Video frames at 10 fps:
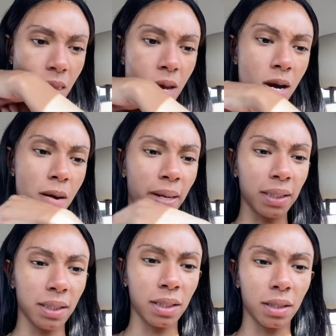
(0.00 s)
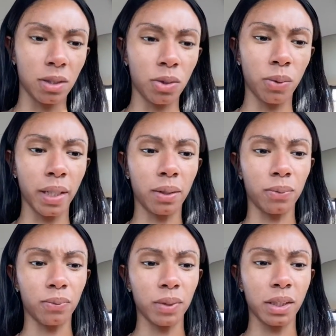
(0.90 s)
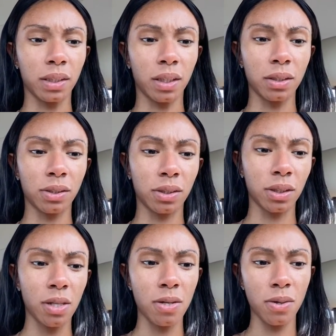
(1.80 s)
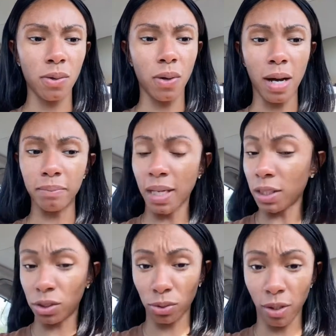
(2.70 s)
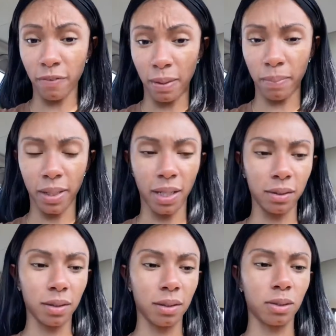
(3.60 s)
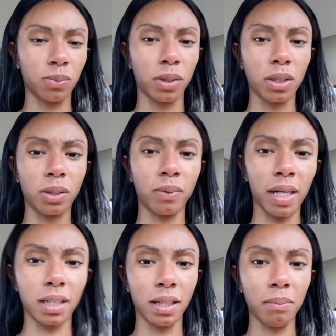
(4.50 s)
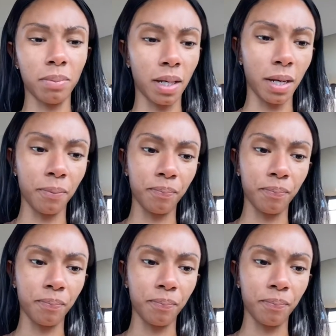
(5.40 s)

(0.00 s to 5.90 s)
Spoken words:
I did the quick research. I'm not sure if I'm pronouncing this word correctly, but